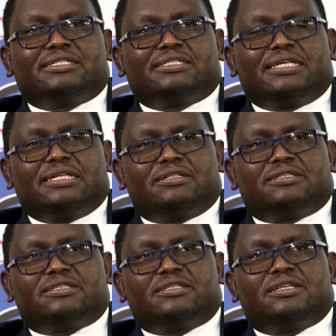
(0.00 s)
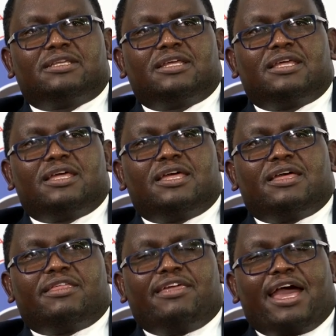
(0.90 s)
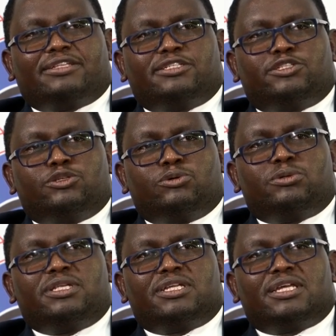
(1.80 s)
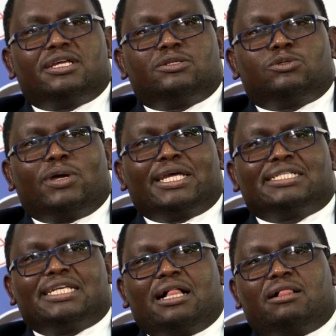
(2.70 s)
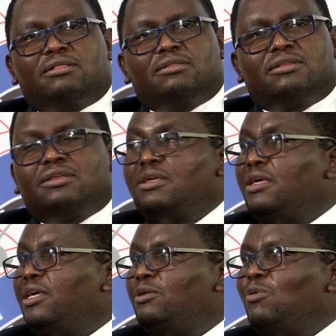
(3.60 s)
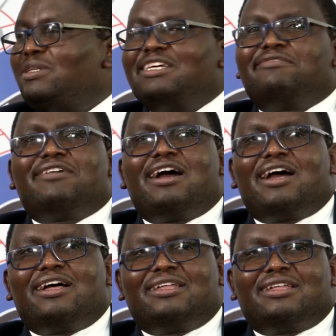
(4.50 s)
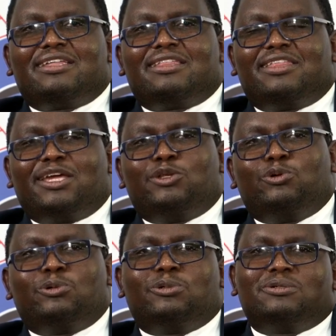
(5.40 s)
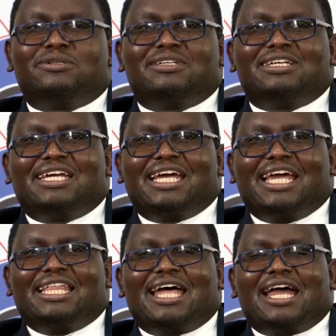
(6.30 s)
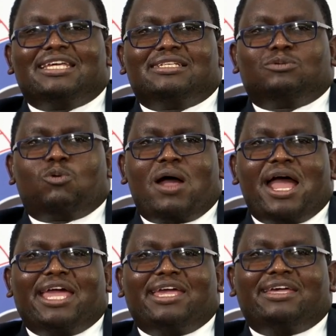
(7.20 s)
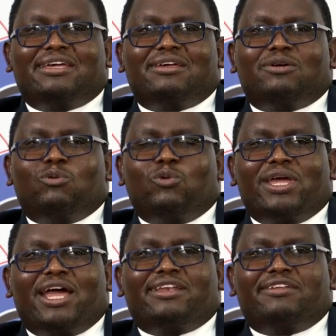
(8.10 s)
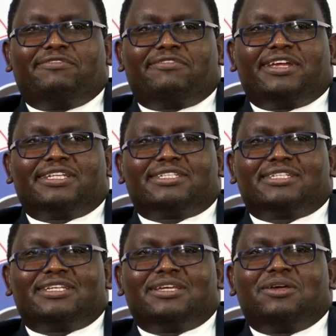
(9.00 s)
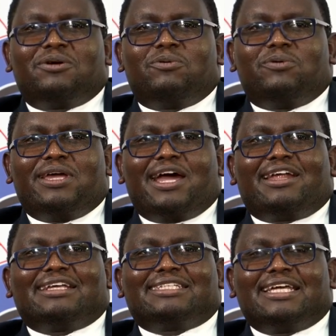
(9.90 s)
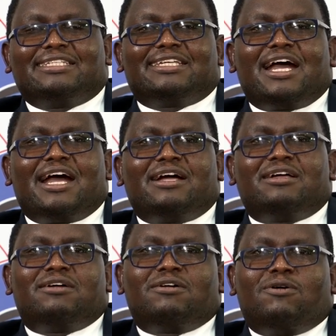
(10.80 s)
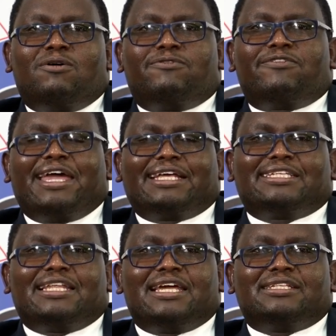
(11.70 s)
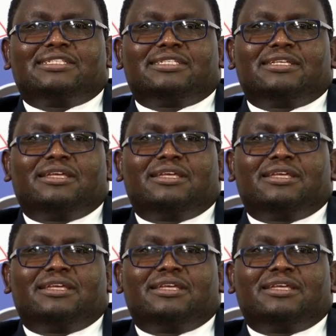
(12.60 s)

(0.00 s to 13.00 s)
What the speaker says: skills, the attitude to excel in whatever they do. And that is why we are different. We are a center of excellence.